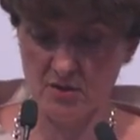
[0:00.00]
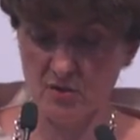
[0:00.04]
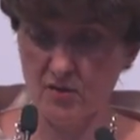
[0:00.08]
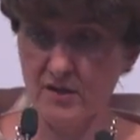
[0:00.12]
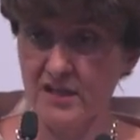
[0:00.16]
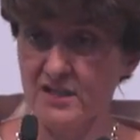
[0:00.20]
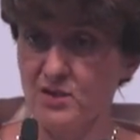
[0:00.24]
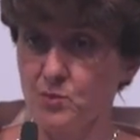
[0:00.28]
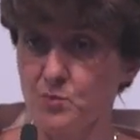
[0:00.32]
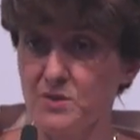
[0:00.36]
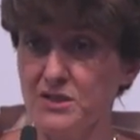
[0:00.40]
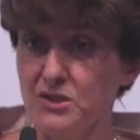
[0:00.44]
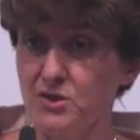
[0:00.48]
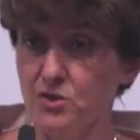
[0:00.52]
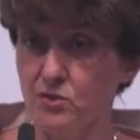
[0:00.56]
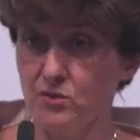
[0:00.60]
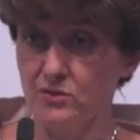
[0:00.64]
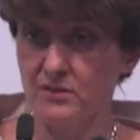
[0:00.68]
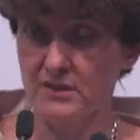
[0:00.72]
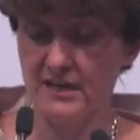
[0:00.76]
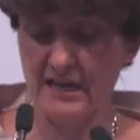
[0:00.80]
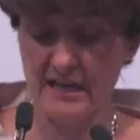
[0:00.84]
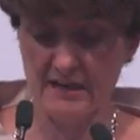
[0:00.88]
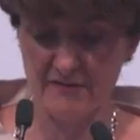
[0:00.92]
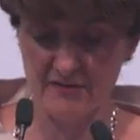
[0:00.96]
long as we
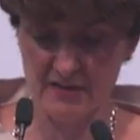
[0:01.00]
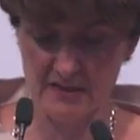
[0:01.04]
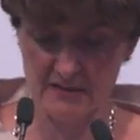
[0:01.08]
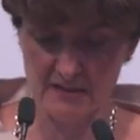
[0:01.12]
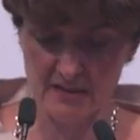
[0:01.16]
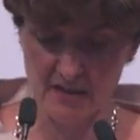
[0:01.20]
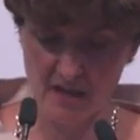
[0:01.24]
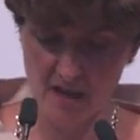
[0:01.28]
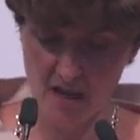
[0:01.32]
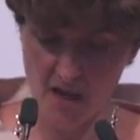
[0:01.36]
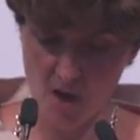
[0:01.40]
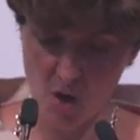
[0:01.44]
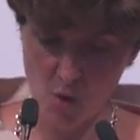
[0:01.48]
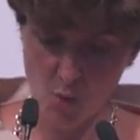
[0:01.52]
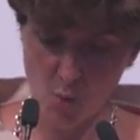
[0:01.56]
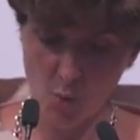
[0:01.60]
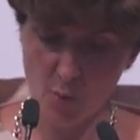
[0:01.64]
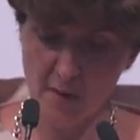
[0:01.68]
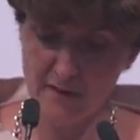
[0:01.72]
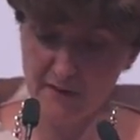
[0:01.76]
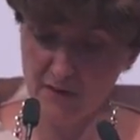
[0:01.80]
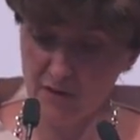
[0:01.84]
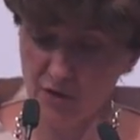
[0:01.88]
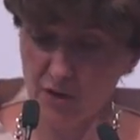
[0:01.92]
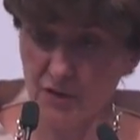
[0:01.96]
don't have it,
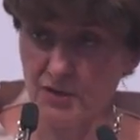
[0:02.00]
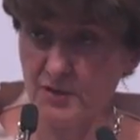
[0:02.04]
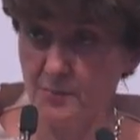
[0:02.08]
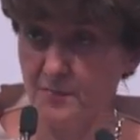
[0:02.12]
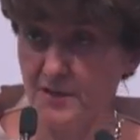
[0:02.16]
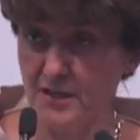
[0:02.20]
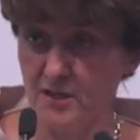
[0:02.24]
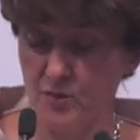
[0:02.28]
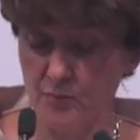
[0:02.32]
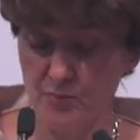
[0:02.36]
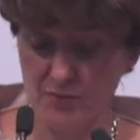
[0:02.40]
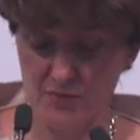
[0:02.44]
we'll not be in a